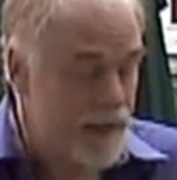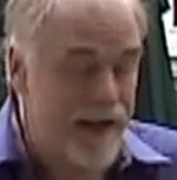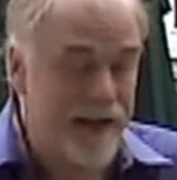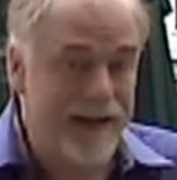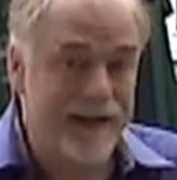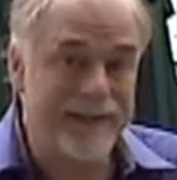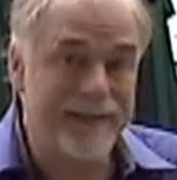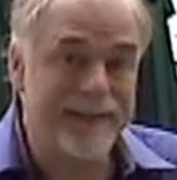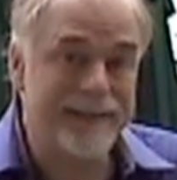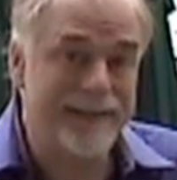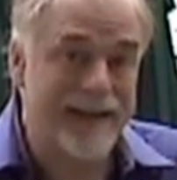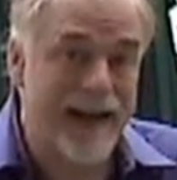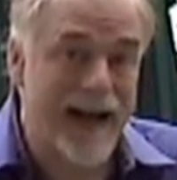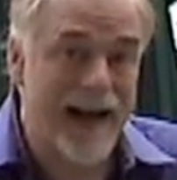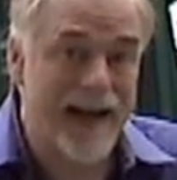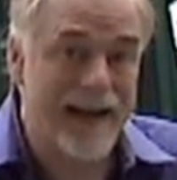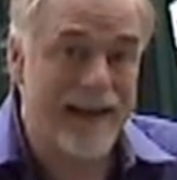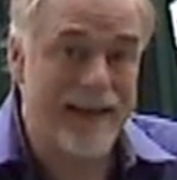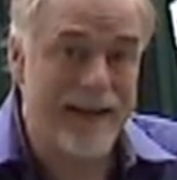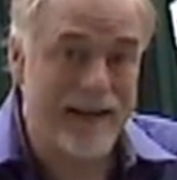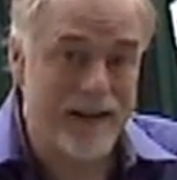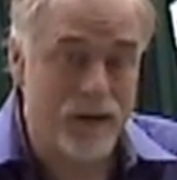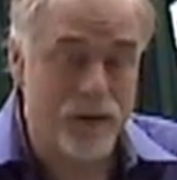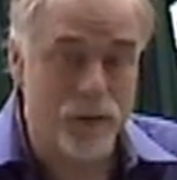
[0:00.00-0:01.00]

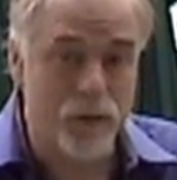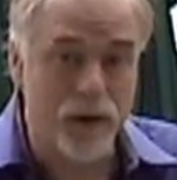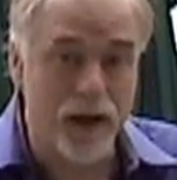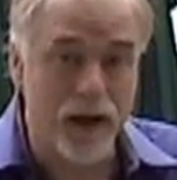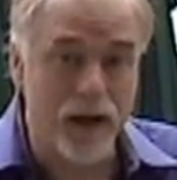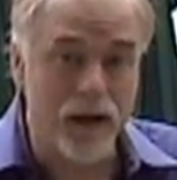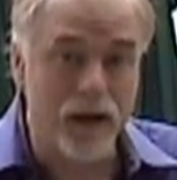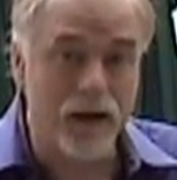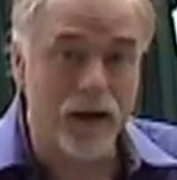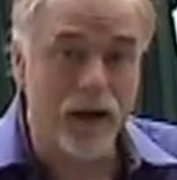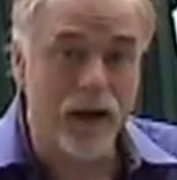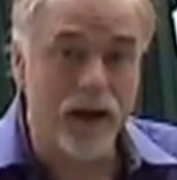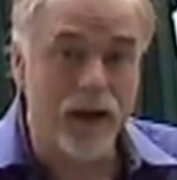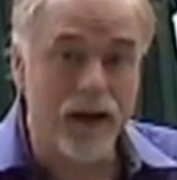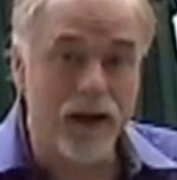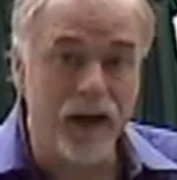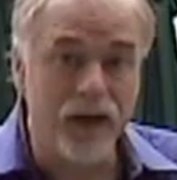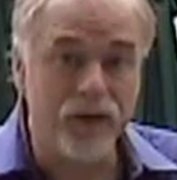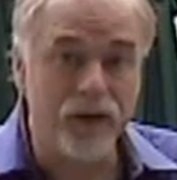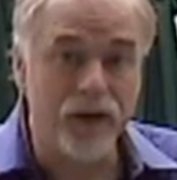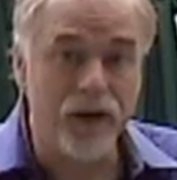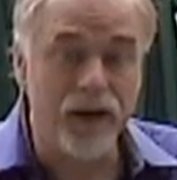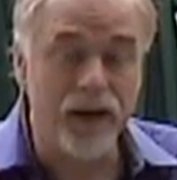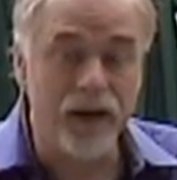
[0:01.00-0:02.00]
inside the UL
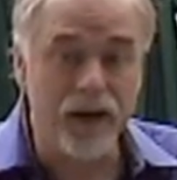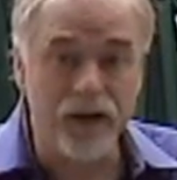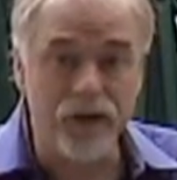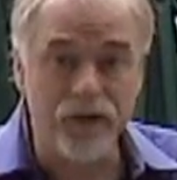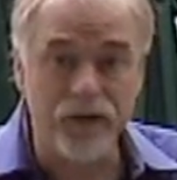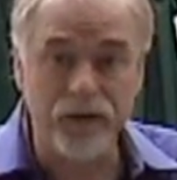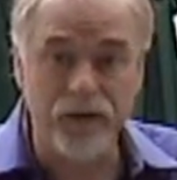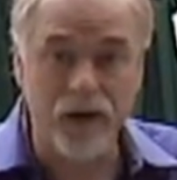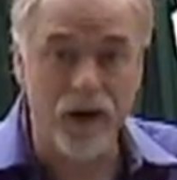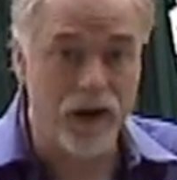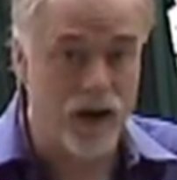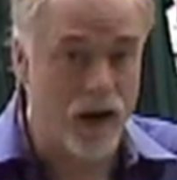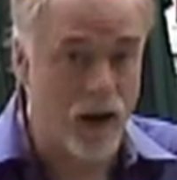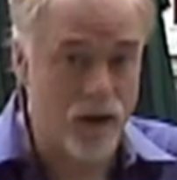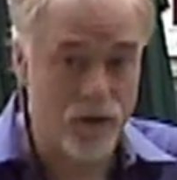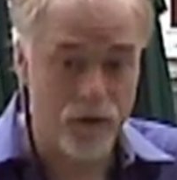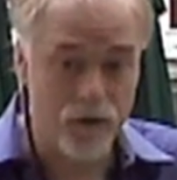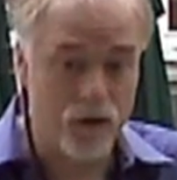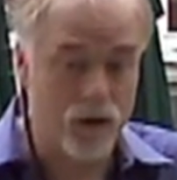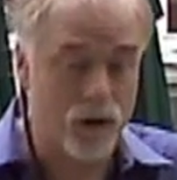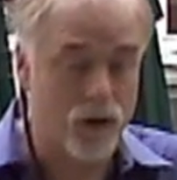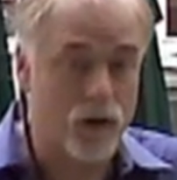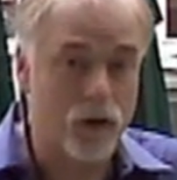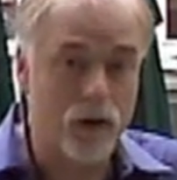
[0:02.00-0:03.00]
is
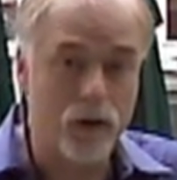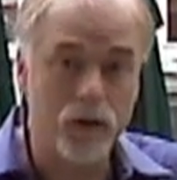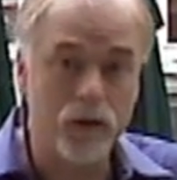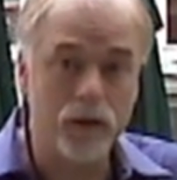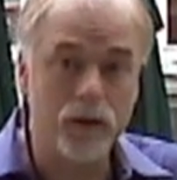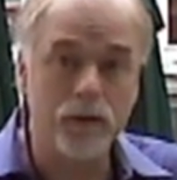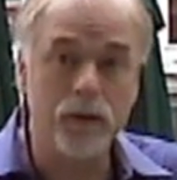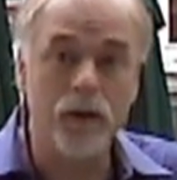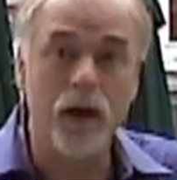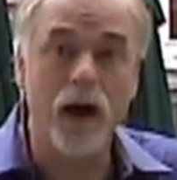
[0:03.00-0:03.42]
another